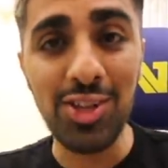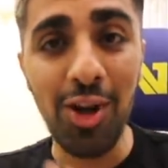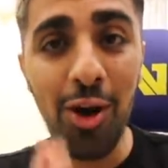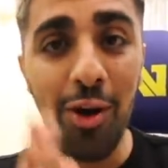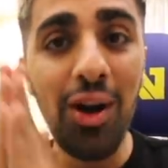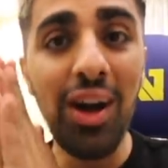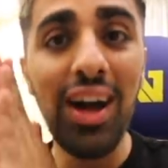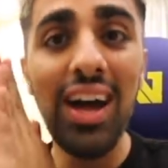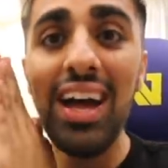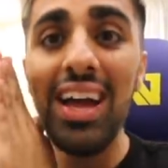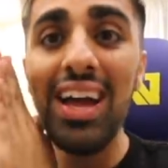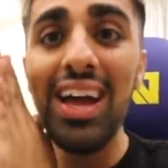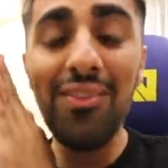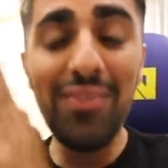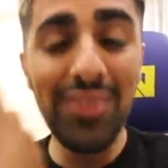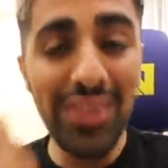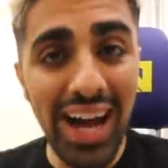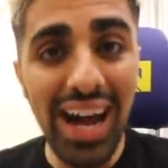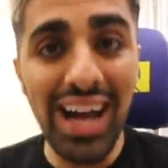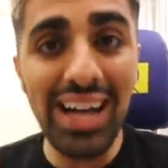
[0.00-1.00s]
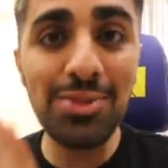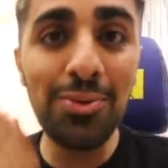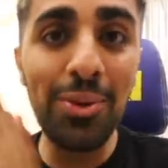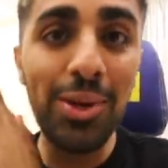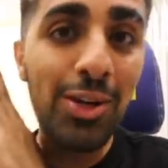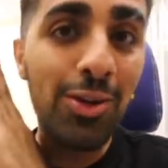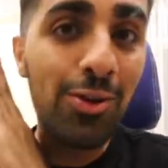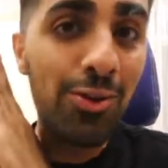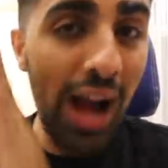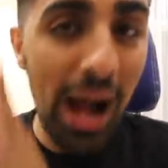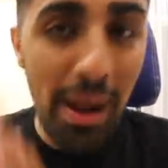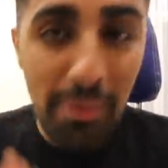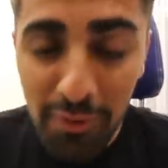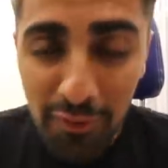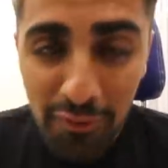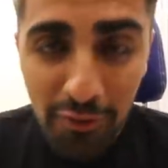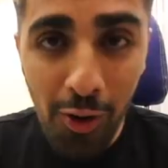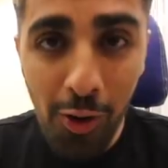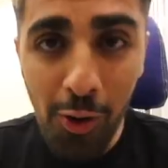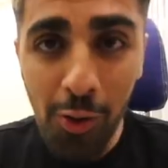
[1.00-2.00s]
So if you guys want to grab a
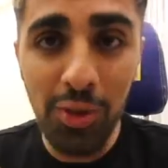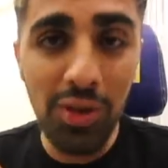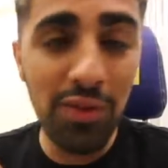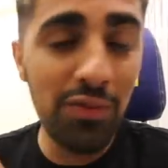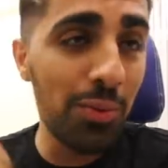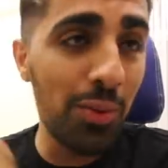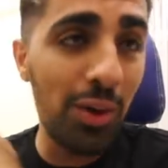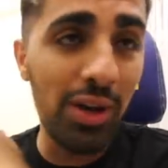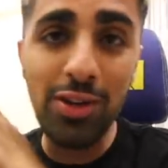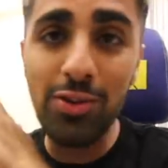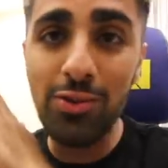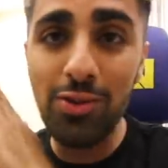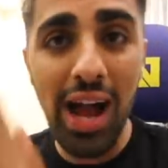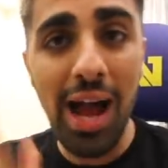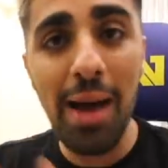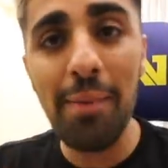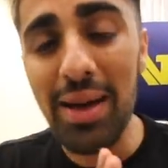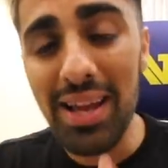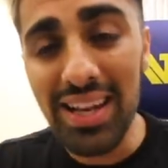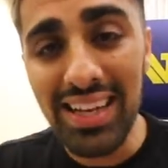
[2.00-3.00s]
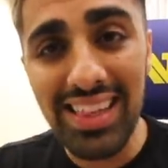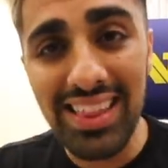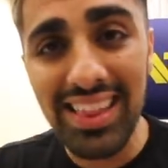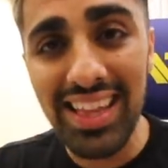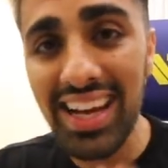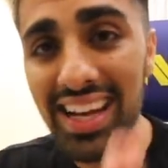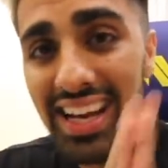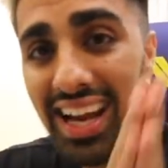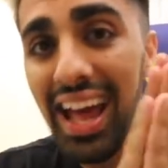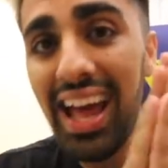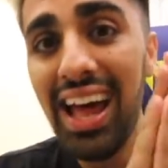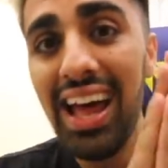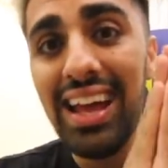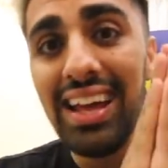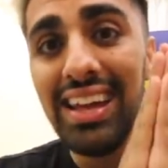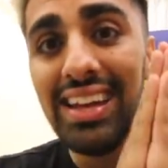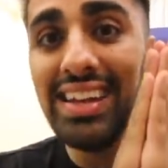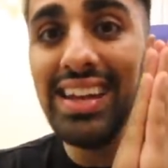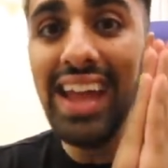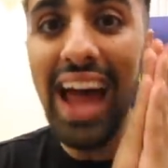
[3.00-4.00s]
phone, if you want to grab anything,
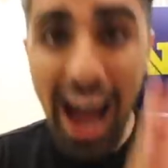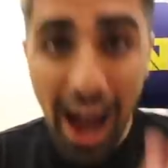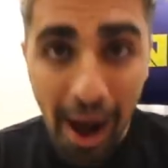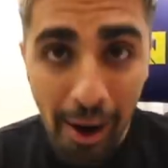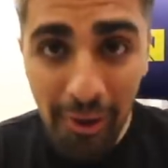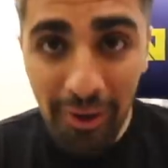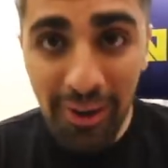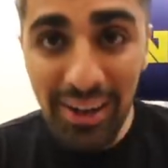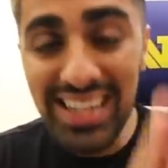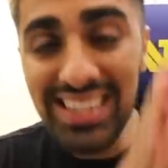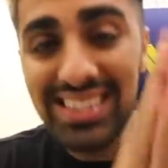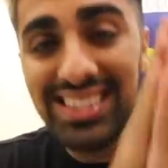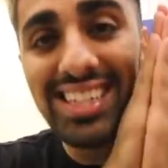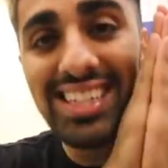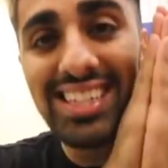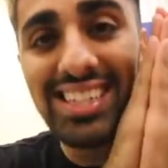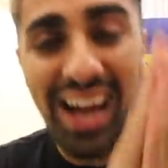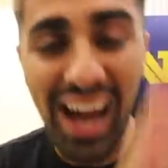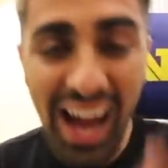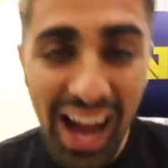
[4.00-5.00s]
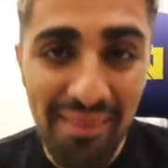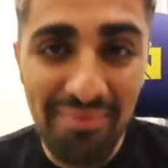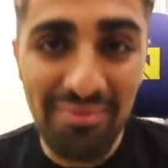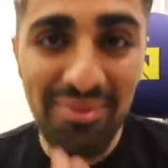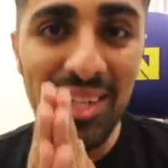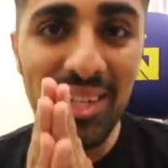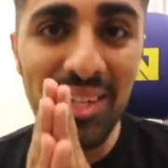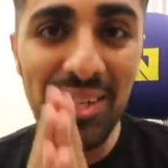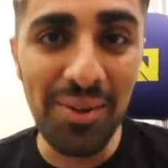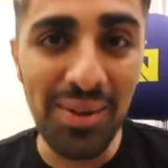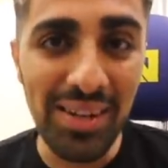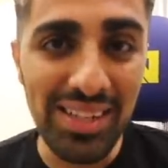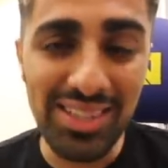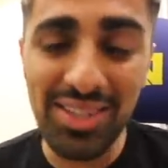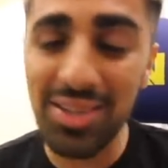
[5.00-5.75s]
now is the time to do it.